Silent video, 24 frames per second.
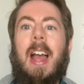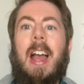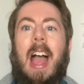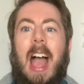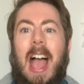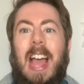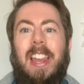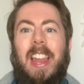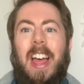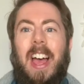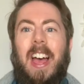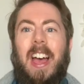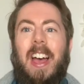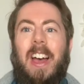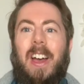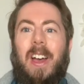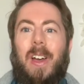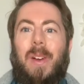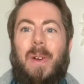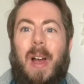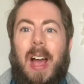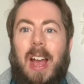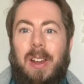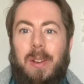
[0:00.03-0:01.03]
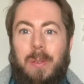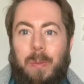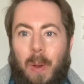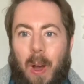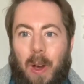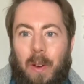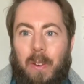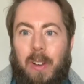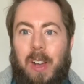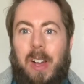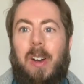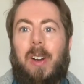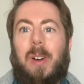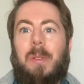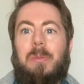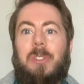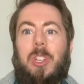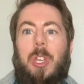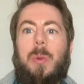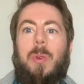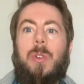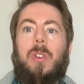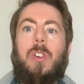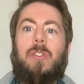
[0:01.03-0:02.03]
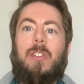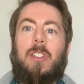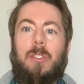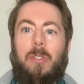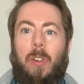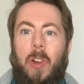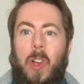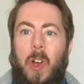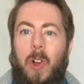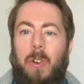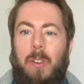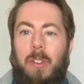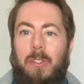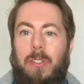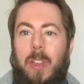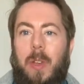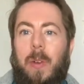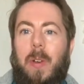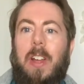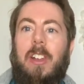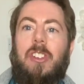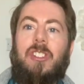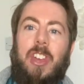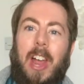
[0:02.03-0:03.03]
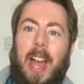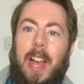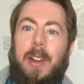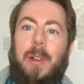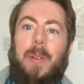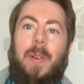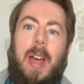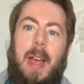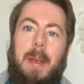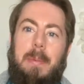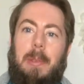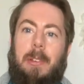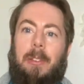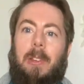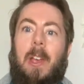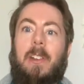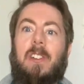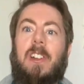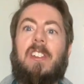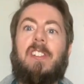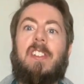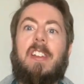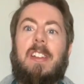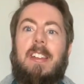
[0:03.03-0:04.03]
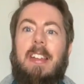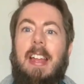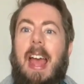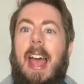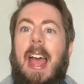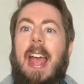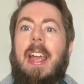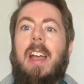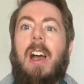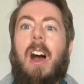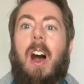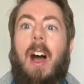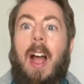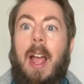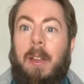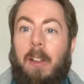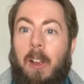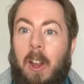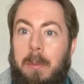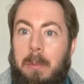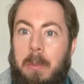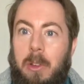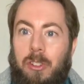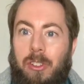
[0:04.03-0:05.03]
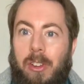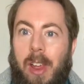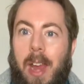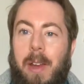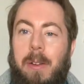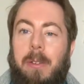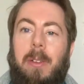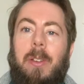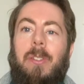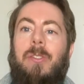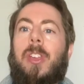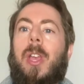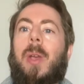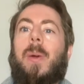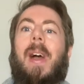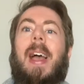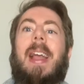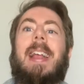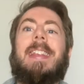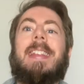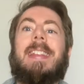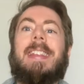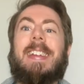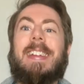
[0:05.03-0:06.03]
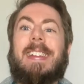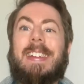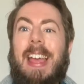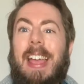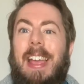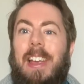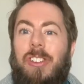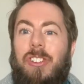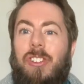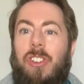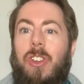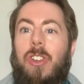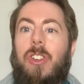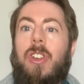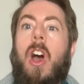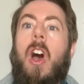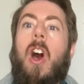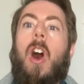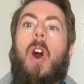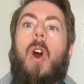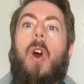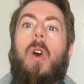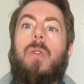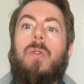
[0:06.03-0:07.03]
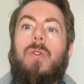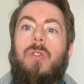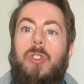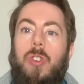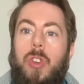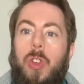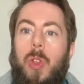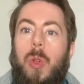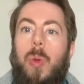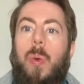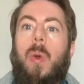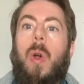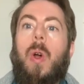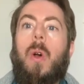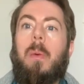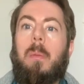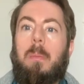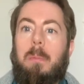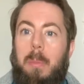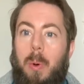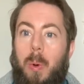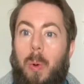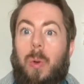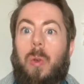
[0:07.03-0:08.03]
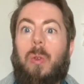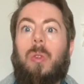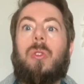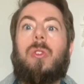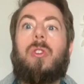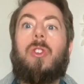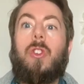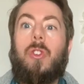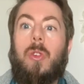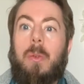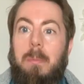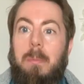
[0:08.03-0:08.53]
Hello and welcome to another Royal Reviewer channel episode, and today I'm going to be sharing with you a selection of new books to the